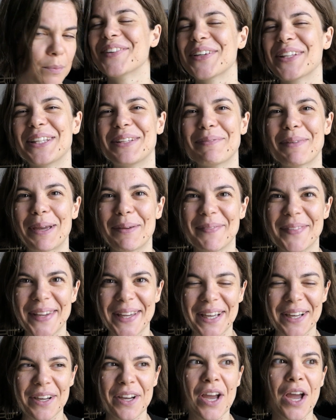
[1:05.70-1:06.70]
within my
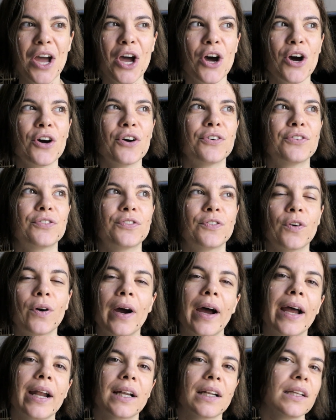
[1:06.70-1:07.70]
being
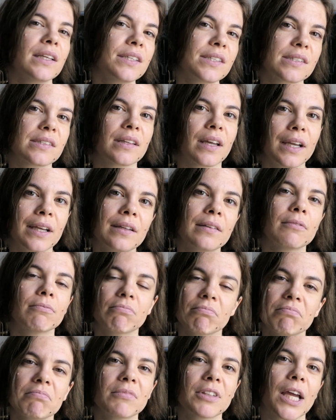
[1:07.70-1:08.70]
for at least nine
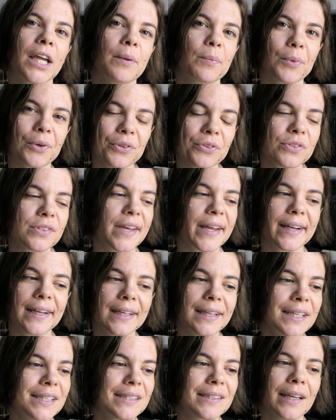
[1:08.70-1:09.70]
nine months, at
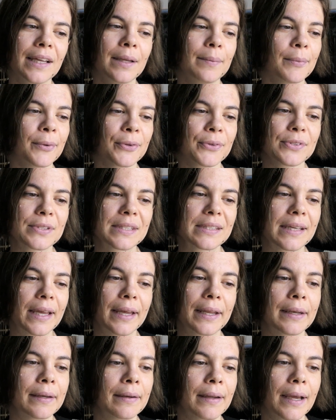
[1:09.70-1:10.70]
least nine months
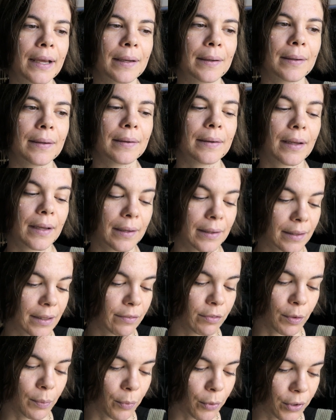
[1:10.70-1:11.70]
and, and, and
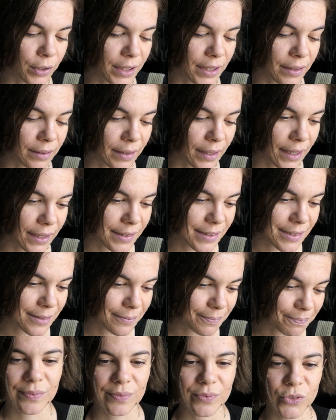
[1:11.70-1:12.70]
even more than that
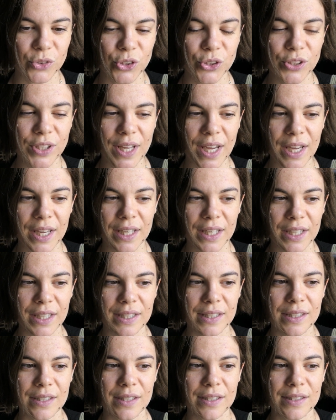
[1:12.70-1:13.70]
today
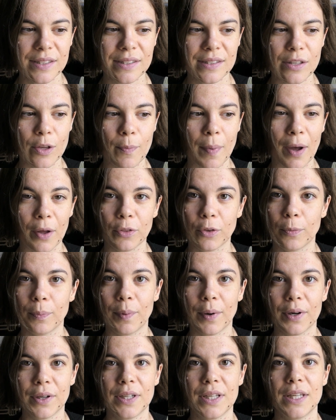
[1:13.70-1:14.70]
is about the
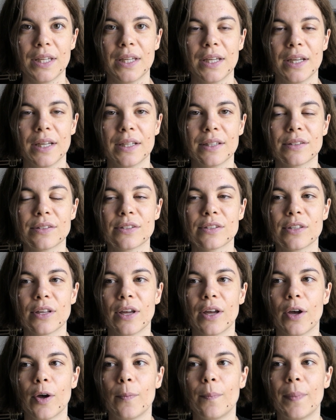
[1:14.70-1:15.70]
body. It's
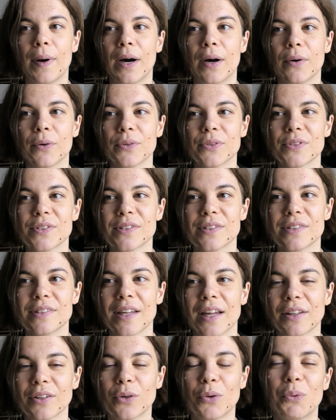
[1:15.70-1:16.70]
about
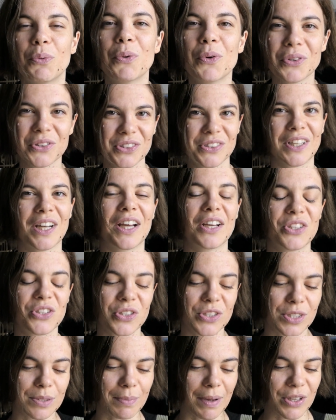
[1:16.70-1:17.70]
that quote that I
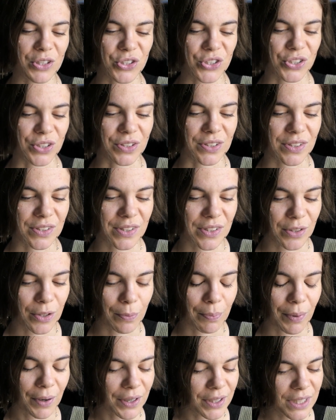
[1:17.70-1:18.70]
just mentioned the
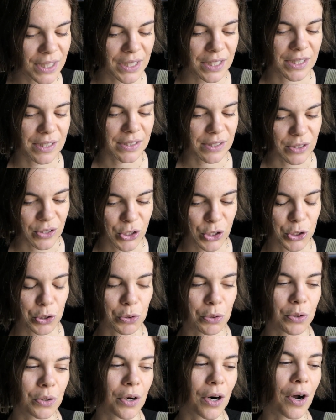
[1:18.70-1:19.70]
body is the
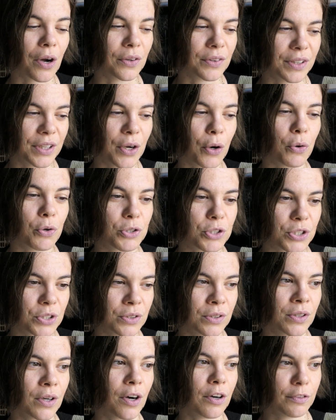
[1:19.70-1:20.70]
shore on the
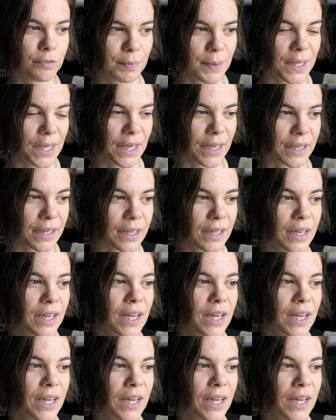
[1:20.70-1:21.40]
ocean of being.